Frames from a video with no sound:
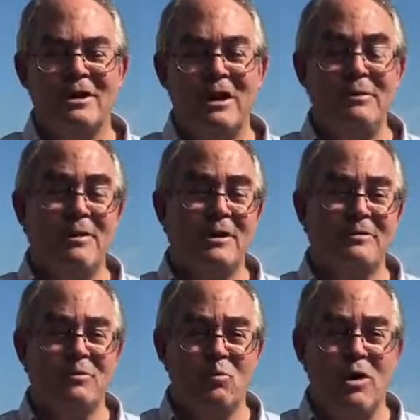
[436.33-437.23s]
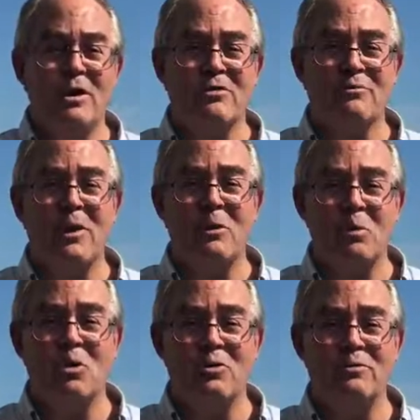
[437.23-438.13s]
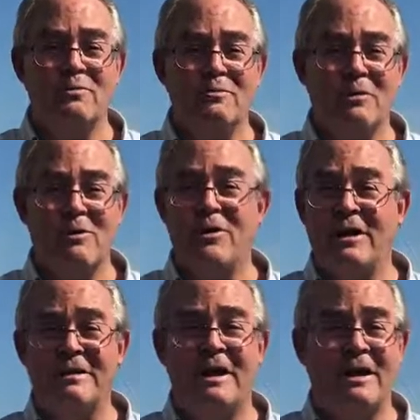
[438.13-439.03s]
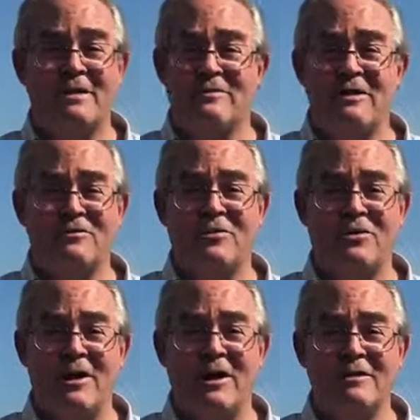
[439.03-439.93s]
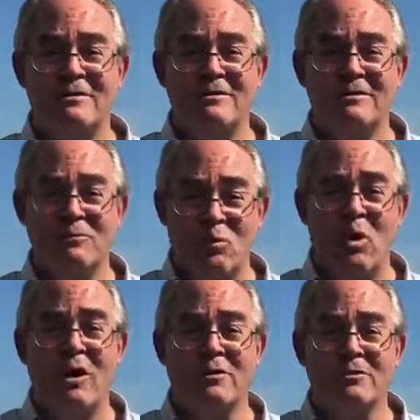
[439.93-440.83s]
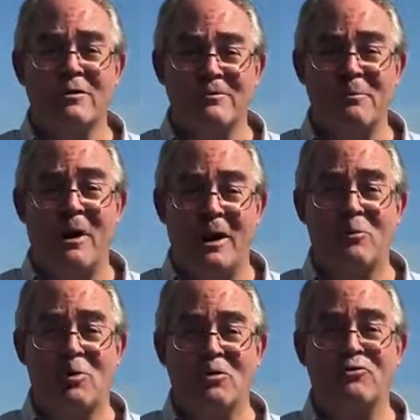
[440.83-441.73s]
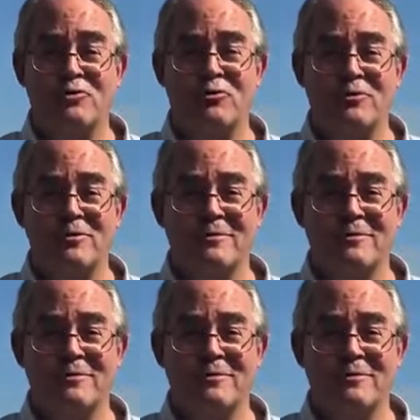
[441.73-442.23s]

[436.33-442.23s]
Anyway, water's my world, whether or not that guy says it or not. Water is my world too.